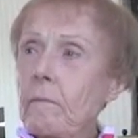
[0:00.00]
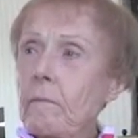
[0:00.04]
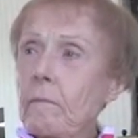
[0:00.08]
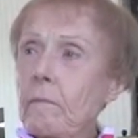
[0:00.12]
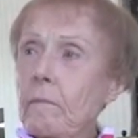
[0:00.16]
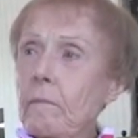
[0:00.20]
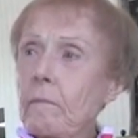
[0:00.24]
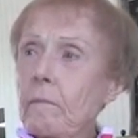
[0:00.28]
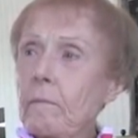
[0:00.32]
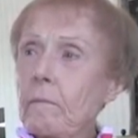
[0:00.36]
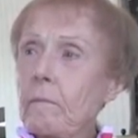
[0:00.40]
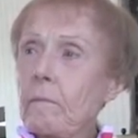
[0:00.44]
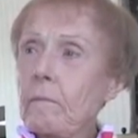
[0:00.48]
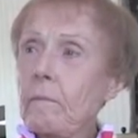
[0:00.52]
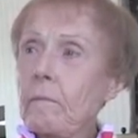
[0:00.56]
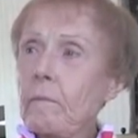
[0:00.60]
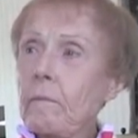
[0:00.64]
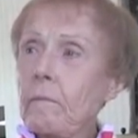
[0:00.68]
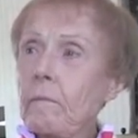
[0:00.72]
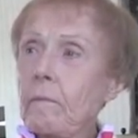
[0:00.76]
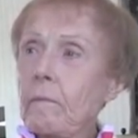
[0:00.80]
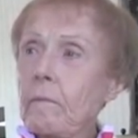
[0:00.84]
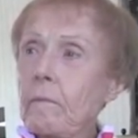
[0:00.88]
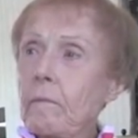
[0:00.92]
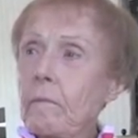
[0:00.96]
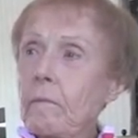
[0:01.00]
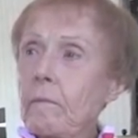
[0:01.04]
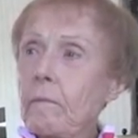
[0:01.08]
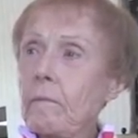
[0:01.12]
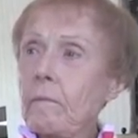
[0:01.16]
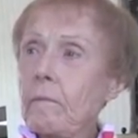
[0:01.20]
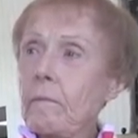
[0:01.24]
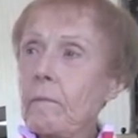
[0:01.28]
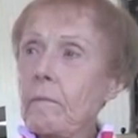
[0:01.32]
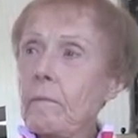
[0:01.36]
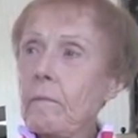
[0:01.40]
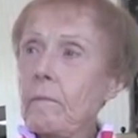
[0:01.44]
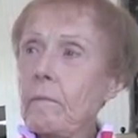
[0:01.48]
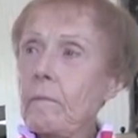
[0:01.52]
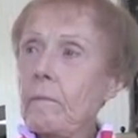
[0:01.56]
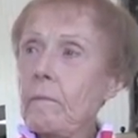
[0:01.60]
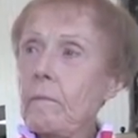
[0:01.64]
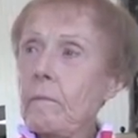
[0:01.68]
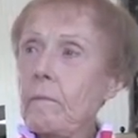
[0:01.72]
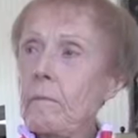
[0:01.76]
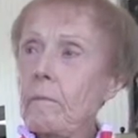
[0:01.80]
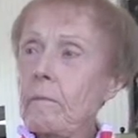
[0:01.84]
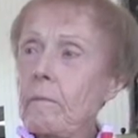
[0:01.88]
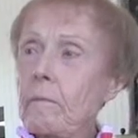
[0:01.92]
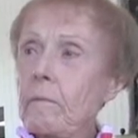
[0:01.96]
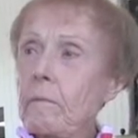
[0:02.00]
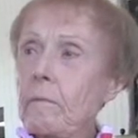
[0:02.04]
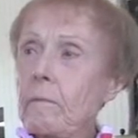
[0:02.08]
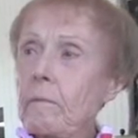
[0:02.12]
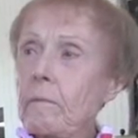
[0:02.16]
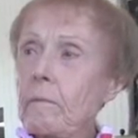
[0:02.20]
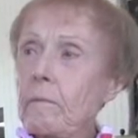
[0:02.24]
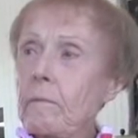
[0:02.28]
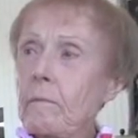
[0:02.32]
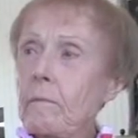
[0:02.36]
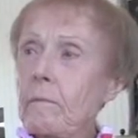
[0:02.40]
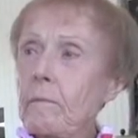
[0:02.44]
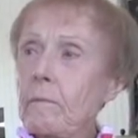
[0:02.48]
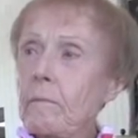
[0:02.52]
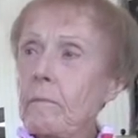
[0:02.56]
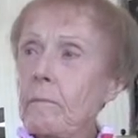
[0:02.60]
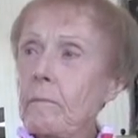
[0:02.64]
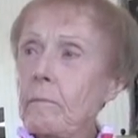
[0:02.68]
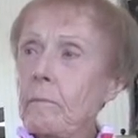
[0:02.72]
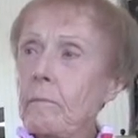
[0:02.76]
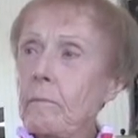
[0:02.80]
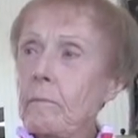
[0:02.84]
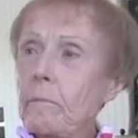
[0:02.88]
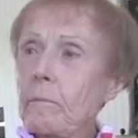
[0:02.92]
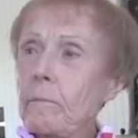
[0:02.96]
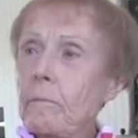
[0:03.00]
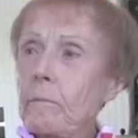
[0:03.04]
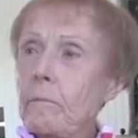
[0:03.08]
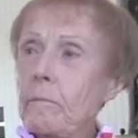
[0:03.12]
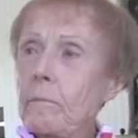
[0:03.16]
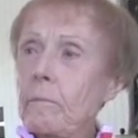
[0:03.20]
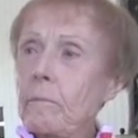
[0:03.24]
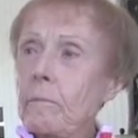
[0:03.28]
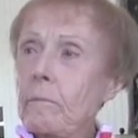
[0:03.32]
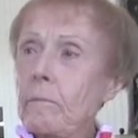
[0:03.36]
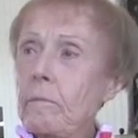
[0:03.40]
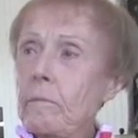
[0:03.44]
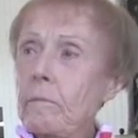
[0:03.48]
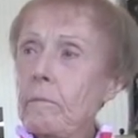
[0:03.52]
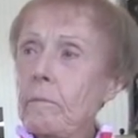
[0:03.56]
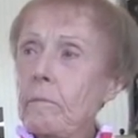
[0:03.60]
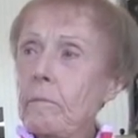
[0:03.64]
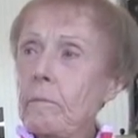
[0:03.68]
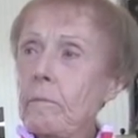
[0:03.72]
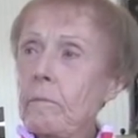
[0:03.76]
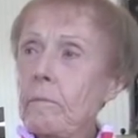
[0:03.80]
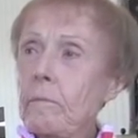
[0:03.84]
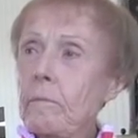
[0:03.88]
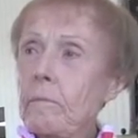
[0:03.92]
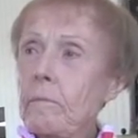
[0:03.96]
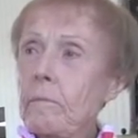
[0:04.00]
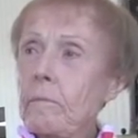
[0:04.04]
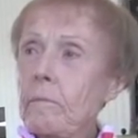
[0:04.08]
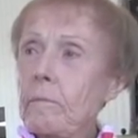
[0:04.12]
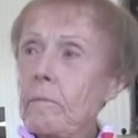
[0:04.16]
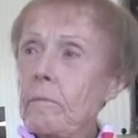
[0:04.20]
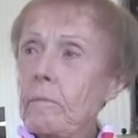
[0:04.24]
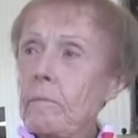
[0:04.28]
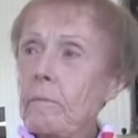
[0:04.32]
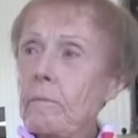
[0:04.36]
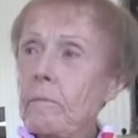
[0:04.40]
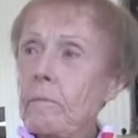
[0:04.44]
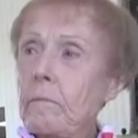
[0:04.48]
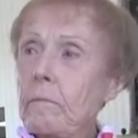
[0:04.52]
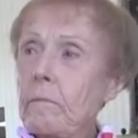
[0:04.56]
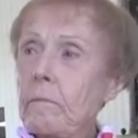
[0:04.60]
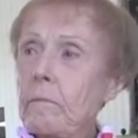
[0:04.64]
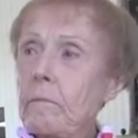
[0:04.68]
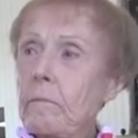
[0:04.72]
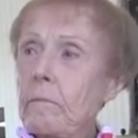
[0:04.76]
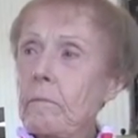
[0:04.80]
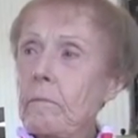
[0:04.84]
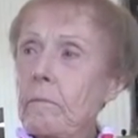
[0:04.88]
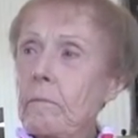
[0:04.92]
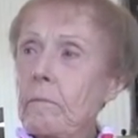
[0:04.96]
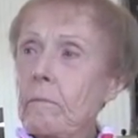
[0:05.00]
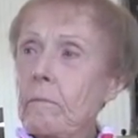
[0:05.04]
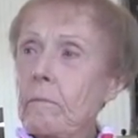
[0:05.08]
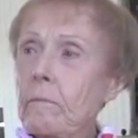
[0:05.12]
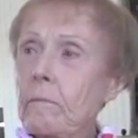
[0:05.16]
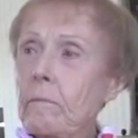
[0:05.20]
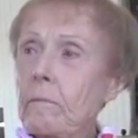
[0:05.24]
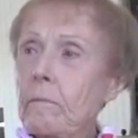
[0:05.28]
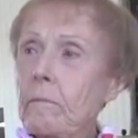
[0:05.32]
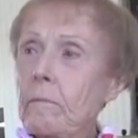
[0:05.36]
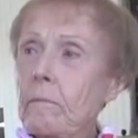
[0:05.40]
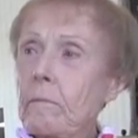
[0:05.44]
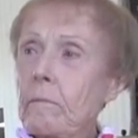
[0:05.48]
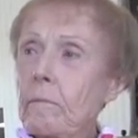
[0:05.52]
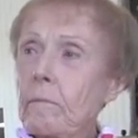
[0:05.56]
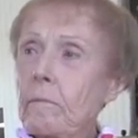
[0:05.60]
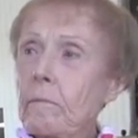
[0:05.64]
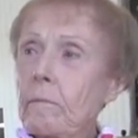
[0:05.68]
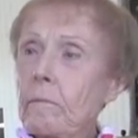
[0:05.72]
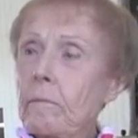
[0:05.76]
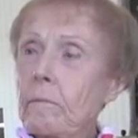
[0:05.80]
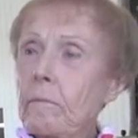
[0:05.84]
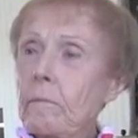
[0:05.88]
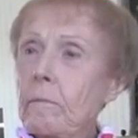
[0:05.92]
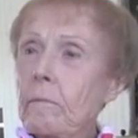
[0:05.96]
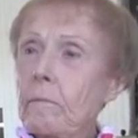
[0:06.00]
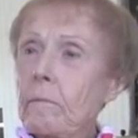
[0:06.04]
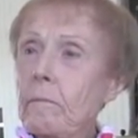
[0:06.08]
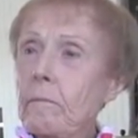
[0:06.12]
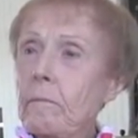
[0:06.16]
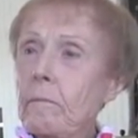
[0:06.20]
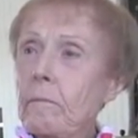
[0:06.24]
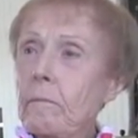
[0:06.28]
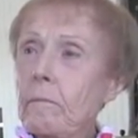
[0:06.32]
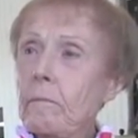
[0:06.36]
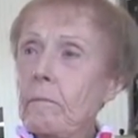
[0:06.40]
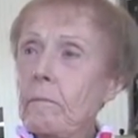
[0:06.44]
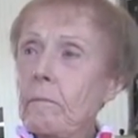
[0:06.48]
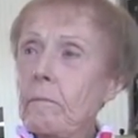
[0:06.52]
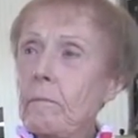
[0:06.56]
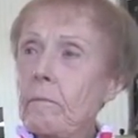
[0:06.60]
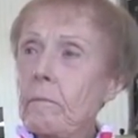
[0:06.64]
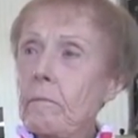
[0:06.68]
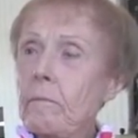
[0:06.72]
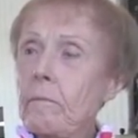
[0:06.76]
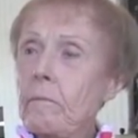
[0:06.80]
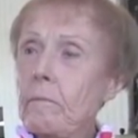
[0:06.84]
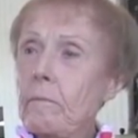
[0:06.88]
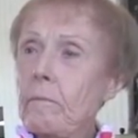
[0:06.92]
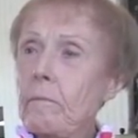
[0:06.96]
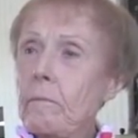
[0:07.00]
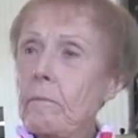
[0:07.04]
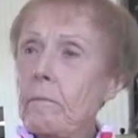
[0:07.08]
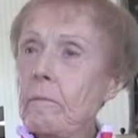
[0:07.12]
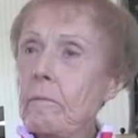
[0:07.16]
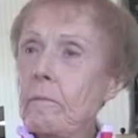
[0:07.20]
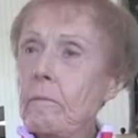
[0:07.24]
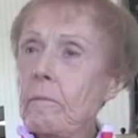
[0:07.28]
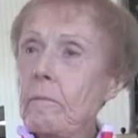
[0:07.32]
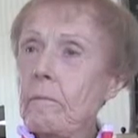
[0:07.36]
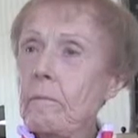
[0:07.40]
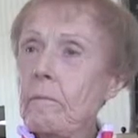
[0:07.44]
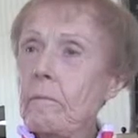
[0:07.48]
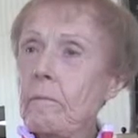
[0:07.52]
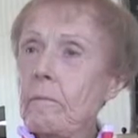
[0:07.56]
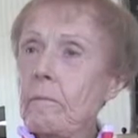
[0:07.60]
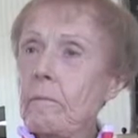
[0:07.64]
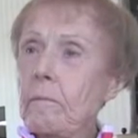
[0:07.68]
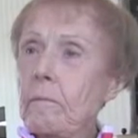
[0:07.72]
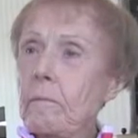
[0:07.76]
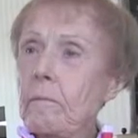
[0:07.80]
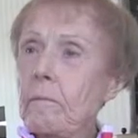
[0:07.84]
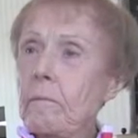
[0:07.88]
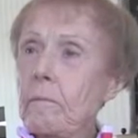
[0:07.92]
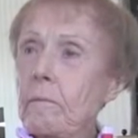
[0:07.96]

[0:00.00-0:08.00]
(not speaking)